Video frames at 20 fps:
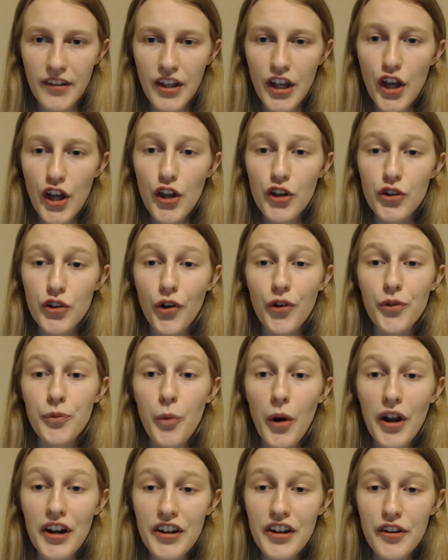Not
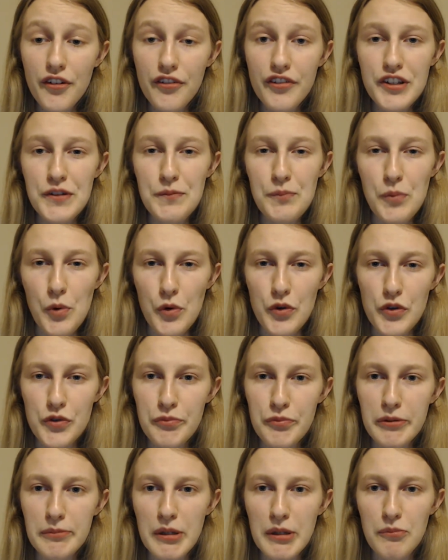one of his bones
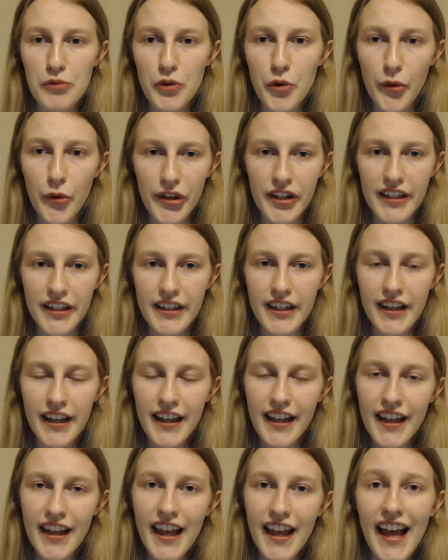will be broken.
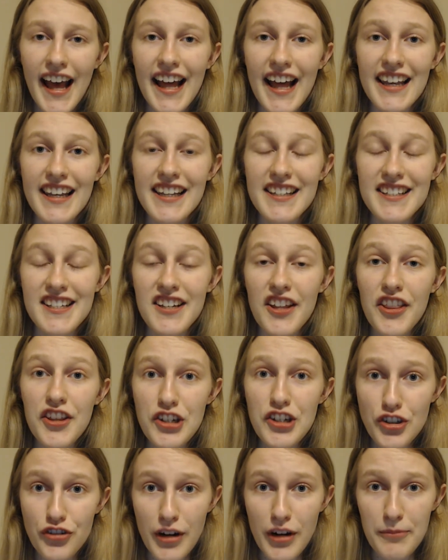And as another
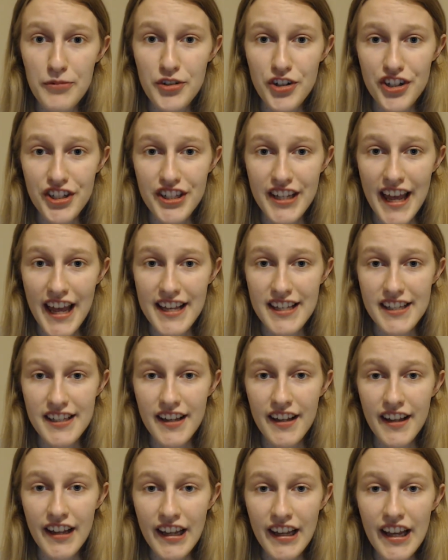scripture says,
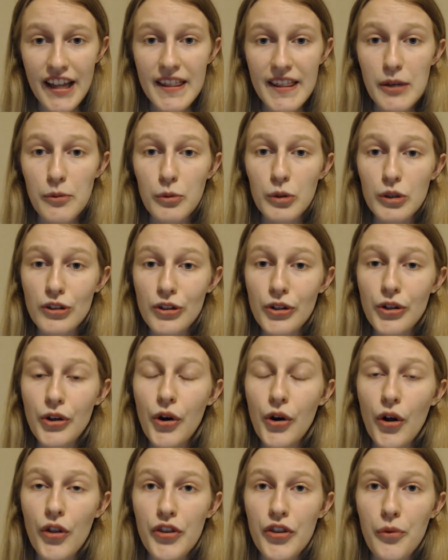they will look
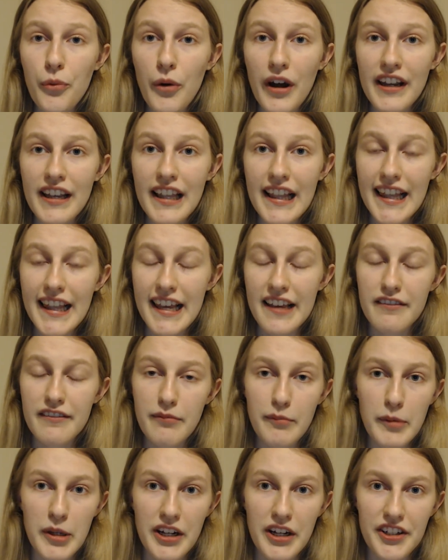on the one they have
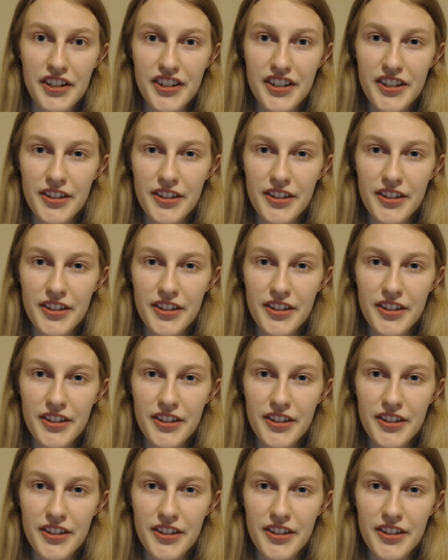pierced.